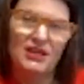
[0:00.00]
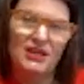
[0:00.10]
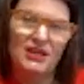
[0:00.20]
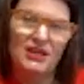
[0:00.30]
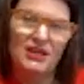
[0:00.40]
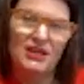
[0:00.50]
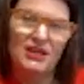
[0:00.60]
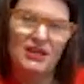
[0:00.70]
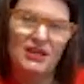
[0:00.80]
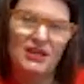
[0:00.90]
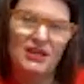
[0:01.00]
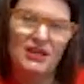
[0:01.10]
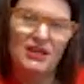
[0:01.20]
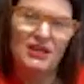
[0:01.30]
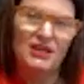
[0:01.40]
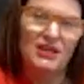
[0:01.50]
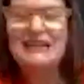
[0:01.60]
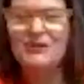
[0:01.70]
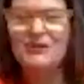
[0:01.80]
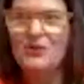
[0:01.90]
that
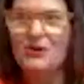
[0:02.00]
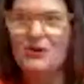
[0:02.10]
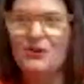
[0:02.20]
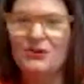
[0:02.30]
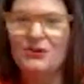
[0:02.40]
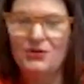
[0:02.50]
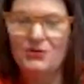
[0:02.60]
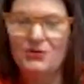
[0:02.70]
underlying you are,